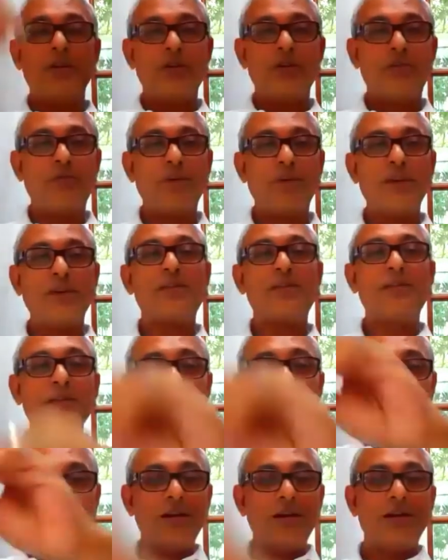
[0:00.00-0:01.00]
is
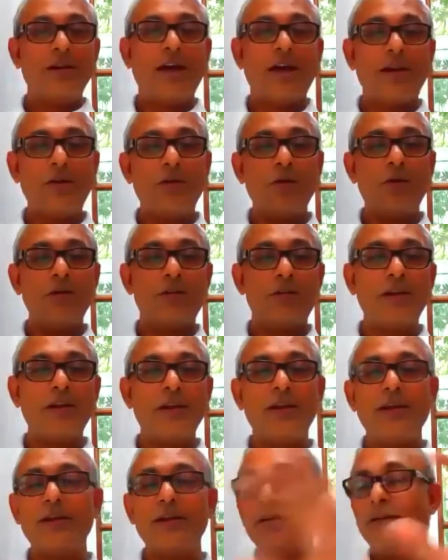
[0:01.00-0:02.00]
fixed. He unloads
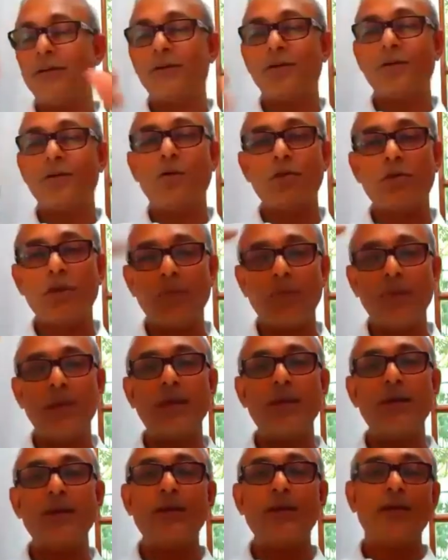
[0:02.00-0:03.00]
it, goes
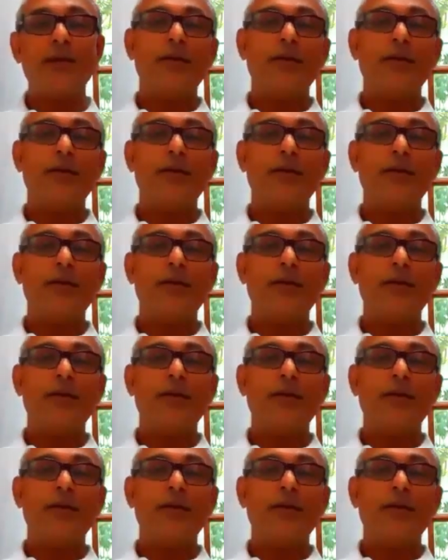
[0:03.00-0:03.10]
away.